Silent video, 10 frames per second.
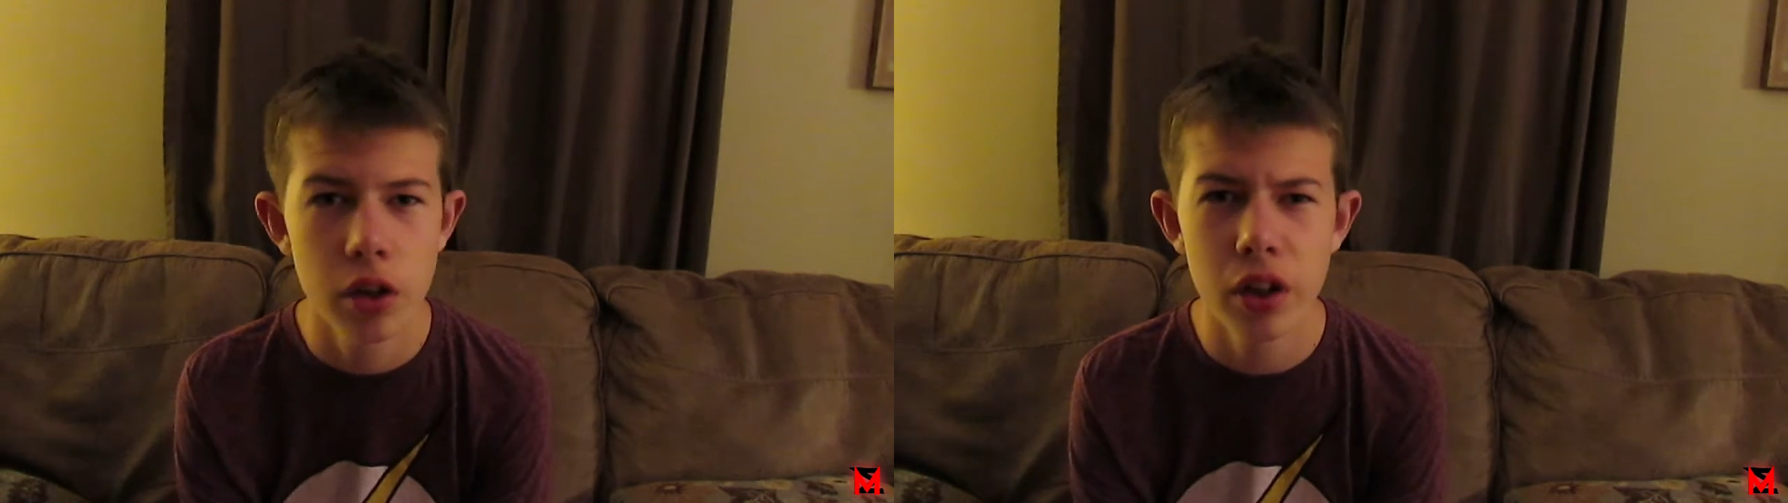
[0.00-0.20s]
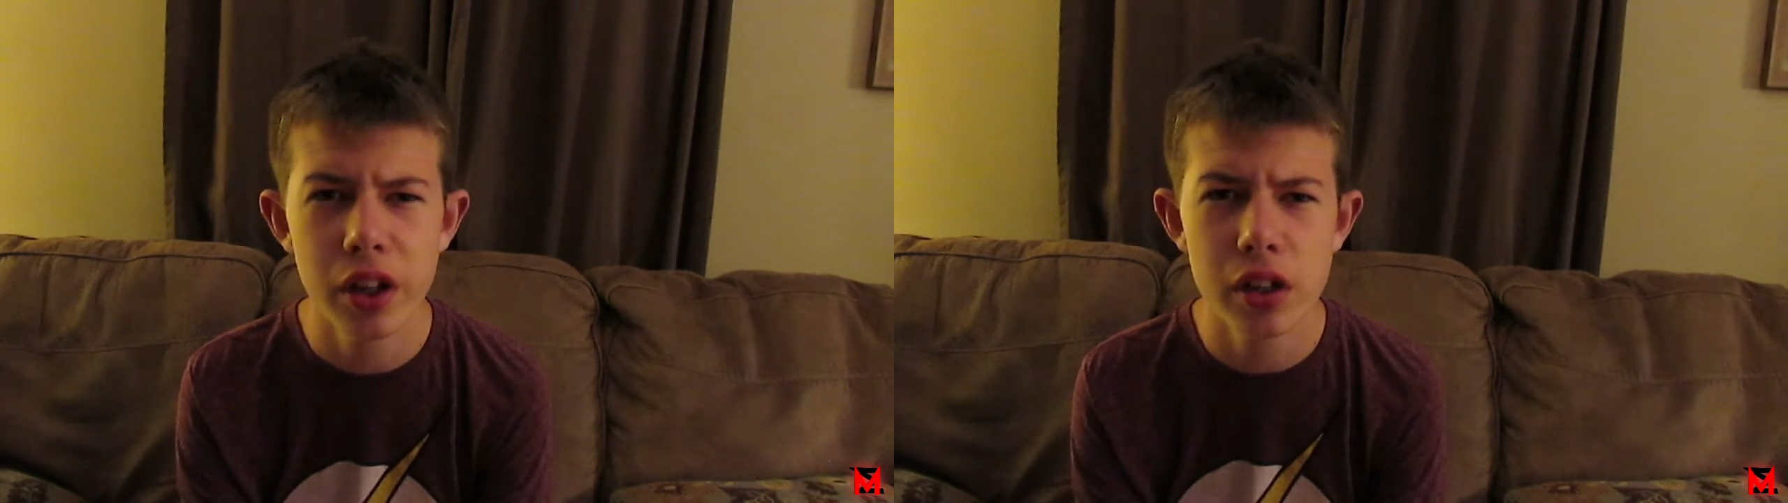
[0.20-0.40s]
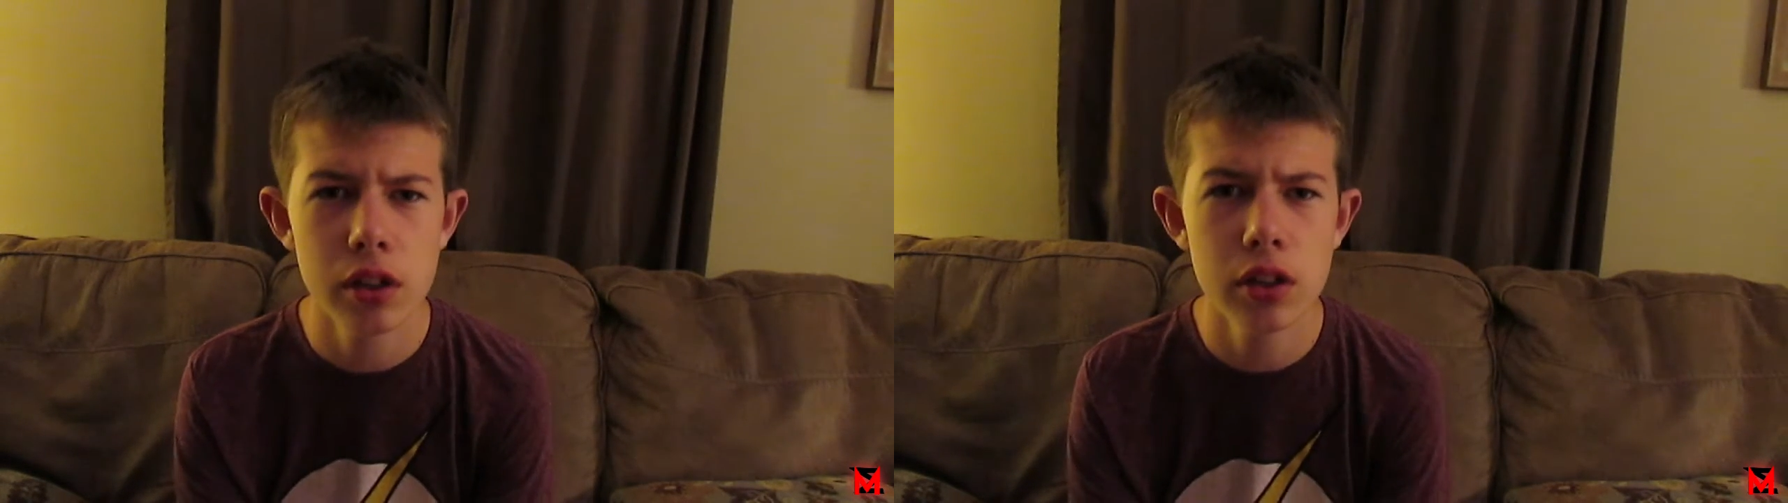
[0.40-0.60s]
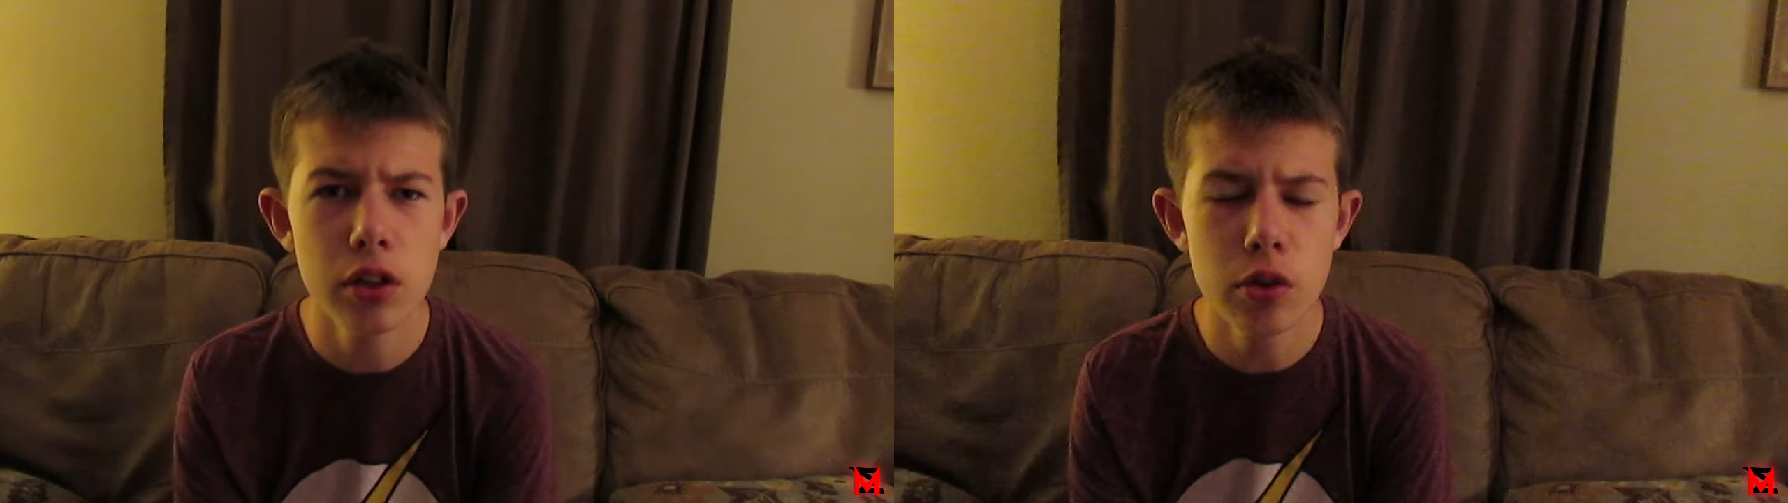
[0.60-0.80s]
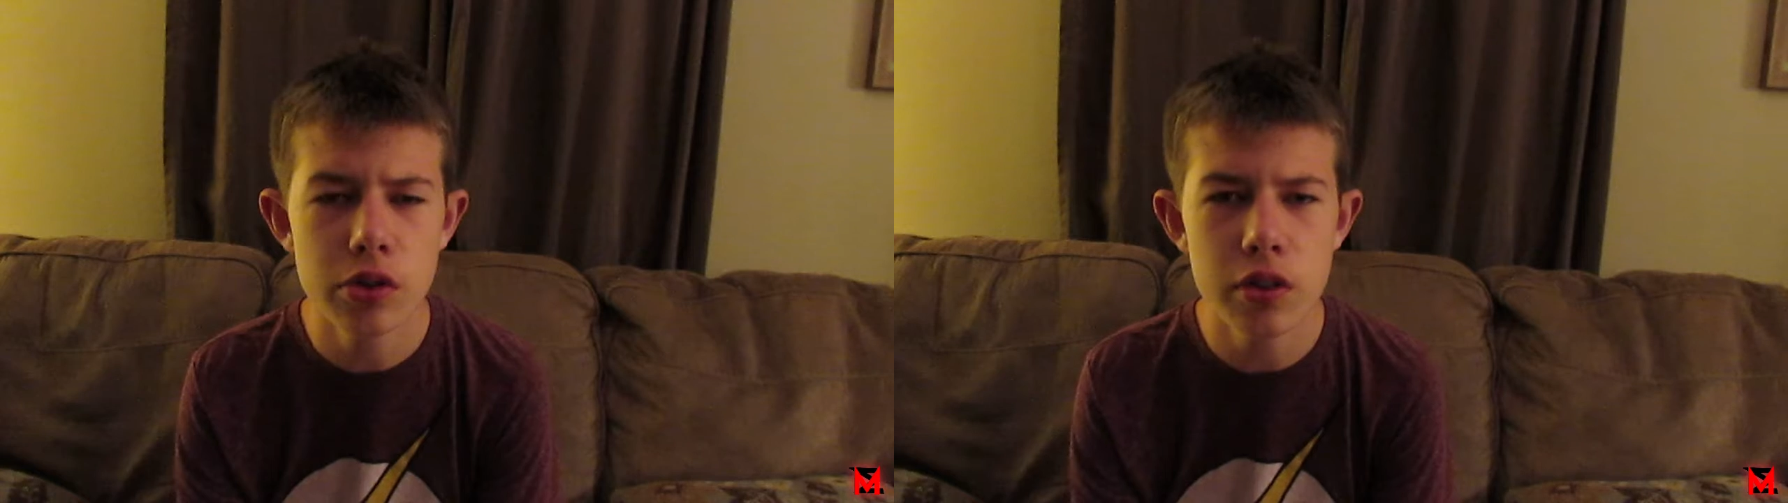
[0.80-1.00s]
Like,
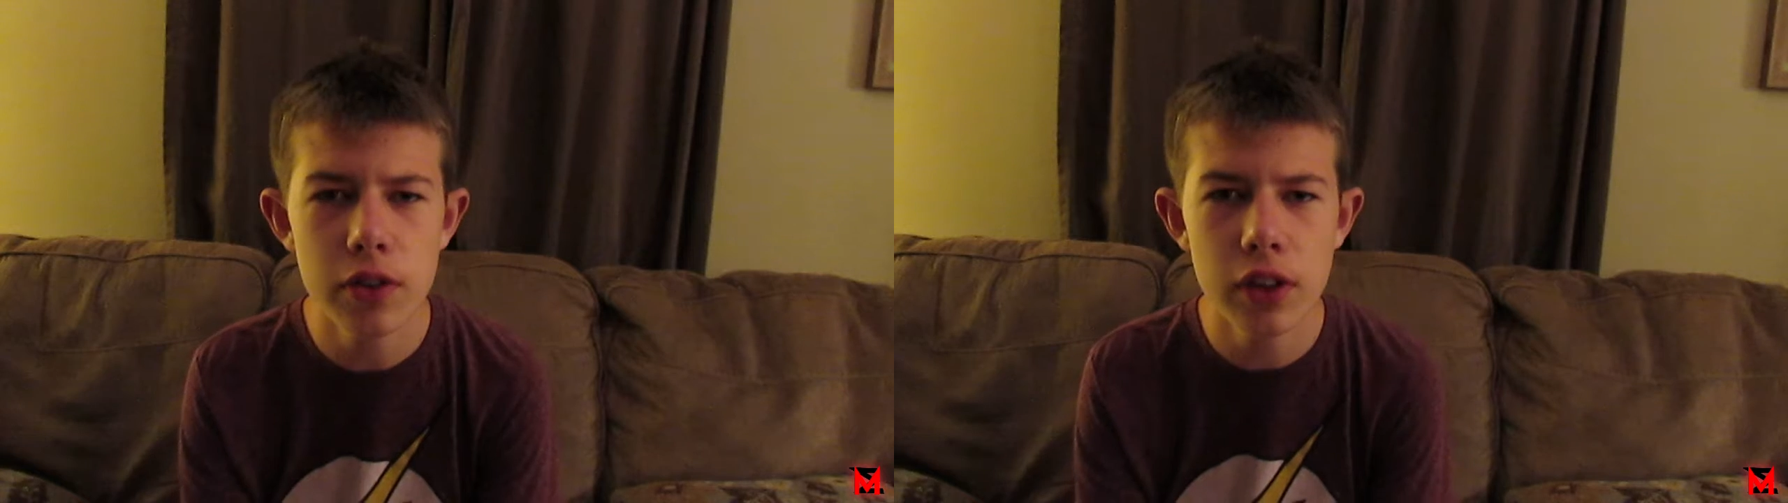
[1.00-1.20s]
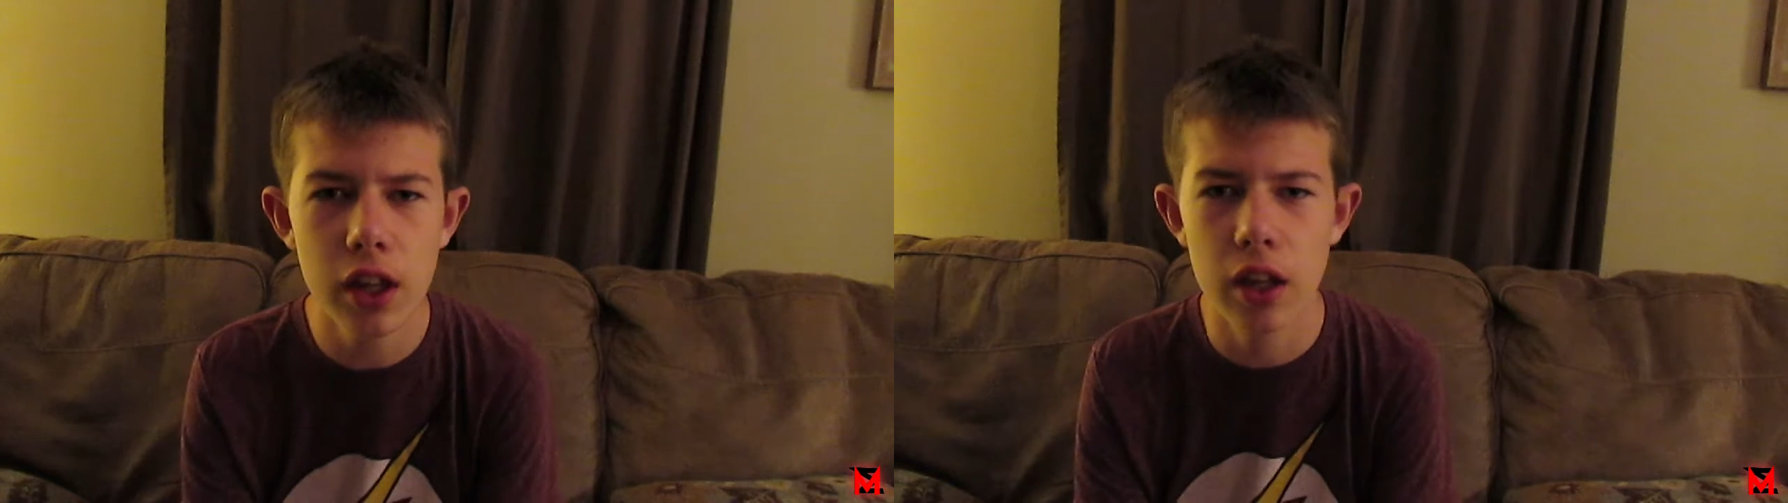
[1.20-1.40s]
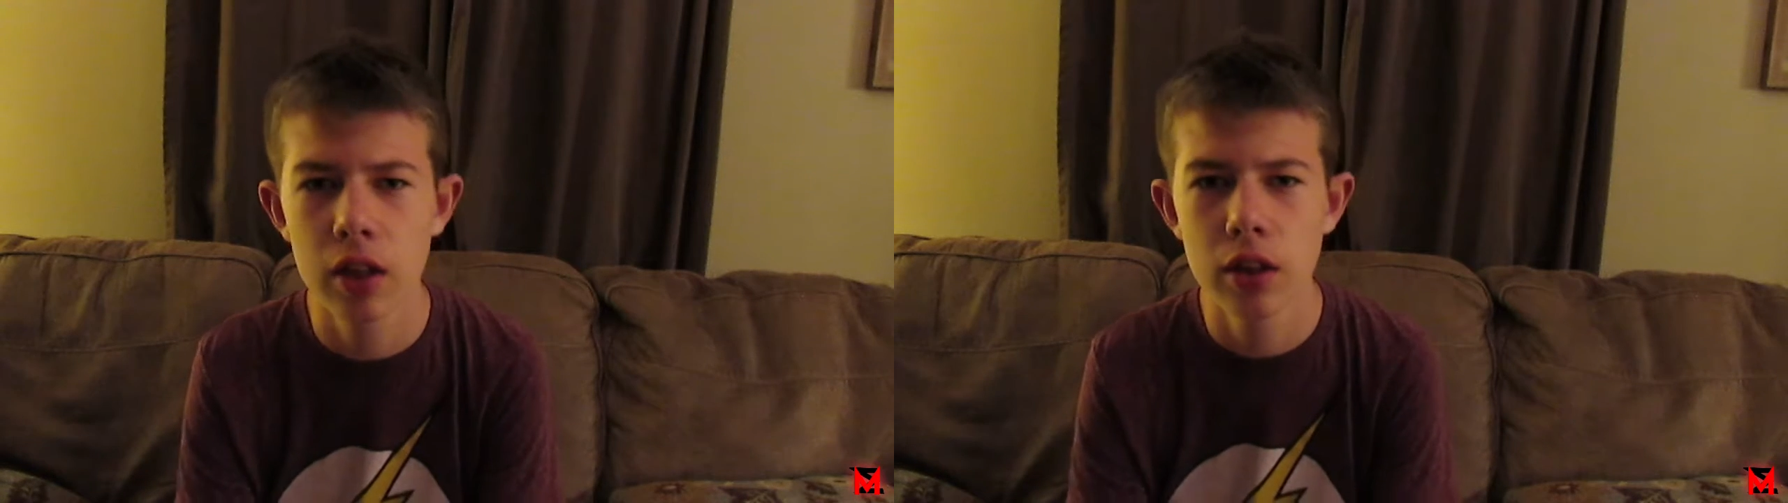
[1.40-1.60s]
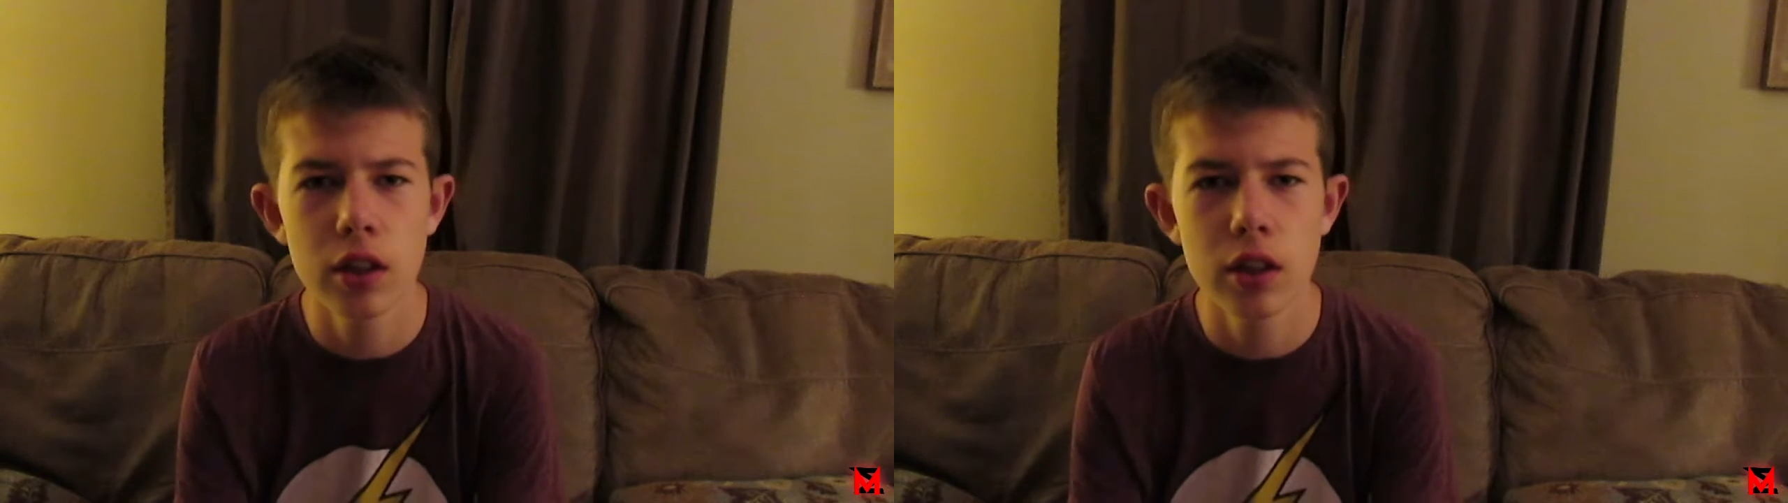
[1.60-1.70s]
stuff like that.